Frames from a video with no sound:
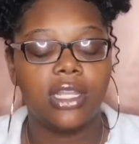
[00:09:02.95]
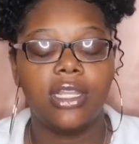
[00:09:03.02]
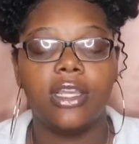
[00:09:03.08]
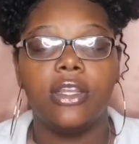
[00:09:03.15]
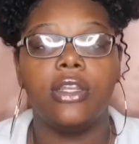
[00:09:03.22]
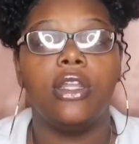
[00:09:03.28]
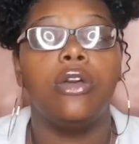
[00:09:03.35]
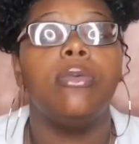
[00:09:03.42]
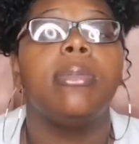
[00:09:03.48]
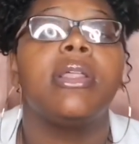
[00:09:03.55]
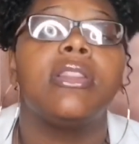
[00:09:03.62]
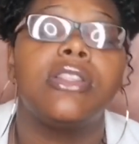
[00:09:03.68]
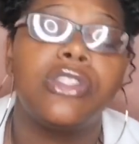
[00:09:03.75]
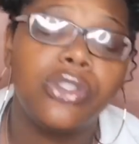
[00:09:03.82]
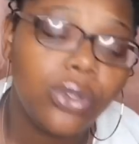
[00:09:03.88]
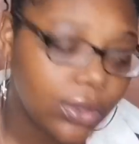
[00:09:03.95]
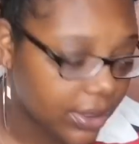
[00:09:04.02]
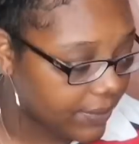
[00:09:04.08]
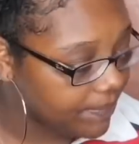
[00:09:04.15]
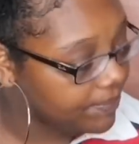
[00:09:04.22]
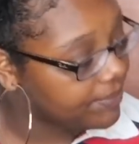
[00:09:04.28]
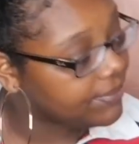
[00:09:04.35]
I let her know about the
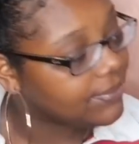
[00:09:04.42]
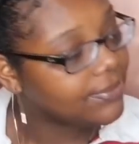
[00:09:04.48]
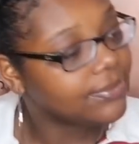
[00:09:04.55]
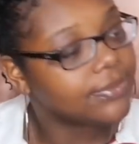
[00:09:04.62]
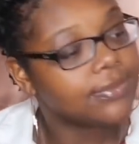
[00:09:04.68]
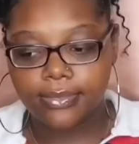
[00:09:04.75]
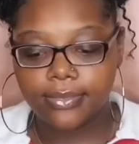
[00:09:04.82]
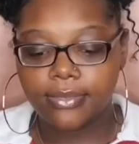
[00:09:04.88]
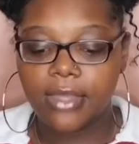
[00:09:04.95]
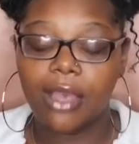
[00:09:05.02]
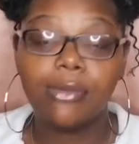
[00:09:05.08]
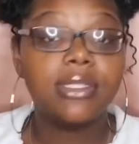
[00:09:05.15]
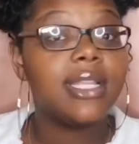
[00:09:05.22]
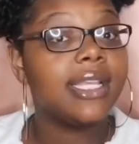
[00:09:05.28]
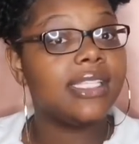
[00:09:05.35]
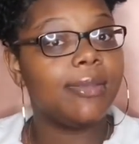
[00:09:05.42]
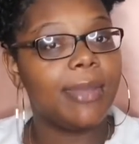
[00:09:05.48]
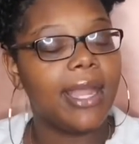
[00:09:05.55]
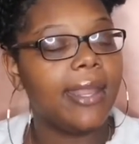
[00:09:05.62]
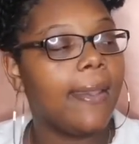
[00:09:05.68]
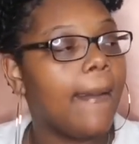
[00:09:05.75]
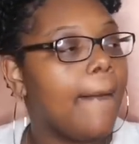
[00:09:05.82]
snoring. I was nice
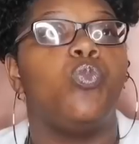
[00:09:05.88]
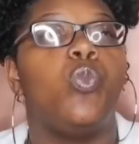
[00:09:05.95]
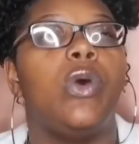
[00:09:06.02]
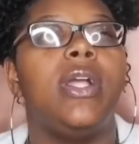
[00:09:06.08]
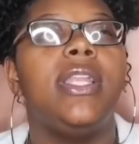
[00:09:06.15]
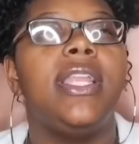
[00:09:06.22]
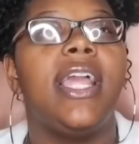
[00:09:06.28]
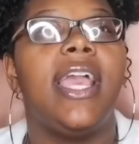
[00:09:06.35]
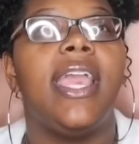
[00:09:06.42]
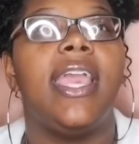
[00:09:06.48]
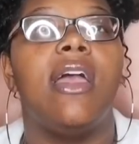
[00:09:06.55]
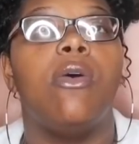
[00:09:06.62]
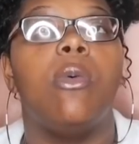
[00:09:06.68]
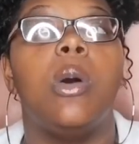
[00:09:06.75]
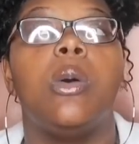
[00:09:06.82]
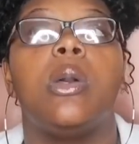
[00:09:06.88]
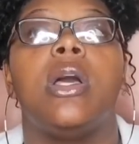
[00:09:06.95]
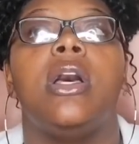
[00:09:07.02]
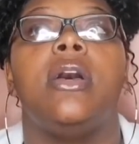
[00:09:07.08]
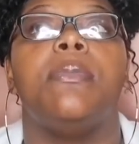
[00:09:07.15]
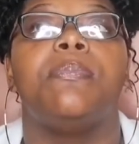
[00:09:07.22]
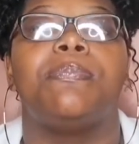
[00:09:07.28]
about it. One day I woke
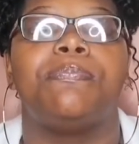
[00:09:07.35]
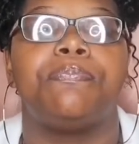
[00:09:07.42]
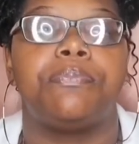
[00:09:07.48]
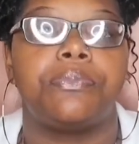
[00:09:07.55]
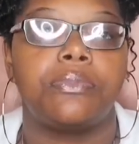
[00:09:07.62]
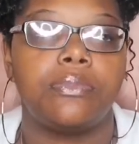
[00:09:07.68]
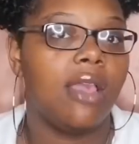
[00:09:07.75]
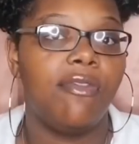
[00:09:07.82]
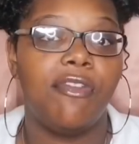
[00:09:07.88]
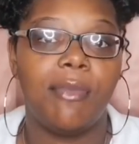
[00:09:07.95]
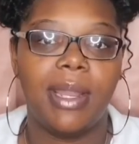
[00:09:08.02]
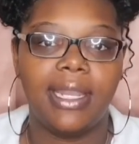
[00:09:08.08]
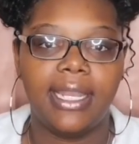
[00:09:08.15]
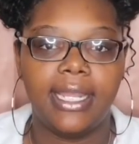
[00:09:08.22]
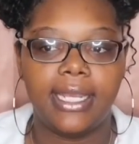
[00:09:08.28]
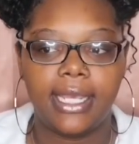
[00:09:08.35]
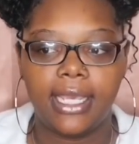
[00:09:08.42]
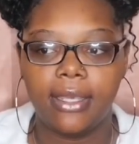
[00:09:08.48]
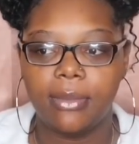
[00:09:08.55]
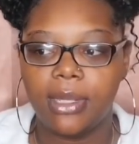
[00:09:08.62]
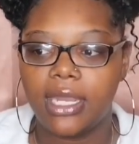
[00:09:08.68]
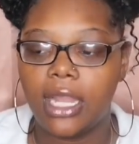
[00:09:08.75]
up for my 9
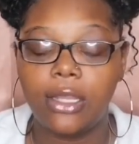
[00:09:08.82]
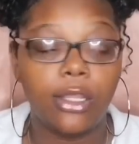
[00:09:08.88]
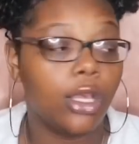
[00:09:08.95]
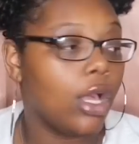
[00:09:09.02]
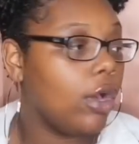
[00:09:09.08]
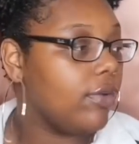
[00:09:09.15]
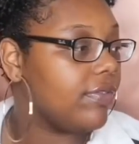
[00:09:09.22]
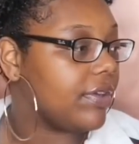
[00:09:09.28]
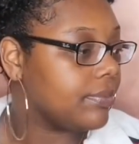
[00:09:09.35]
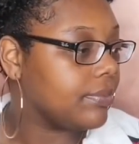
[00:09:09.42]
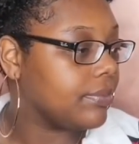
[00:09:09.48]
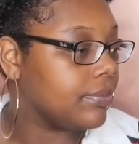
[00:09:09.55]
a.m. and I look over.